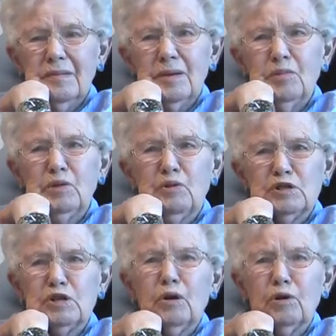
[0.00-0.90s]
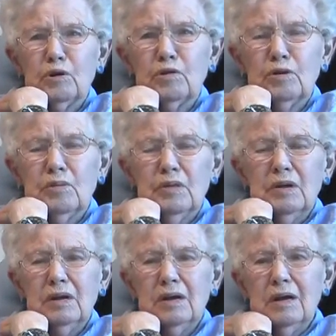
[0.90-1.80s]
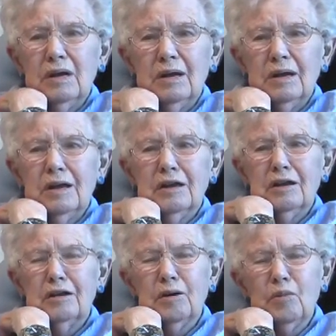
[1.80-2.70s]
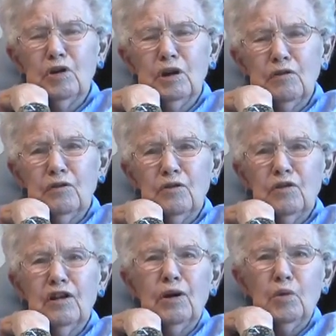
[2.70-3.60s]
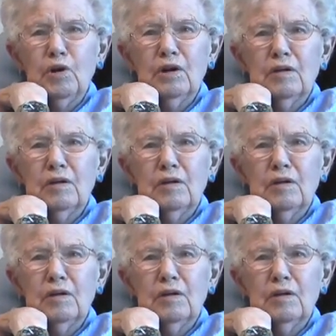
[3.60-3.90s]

made with sour cream. And they got money that way.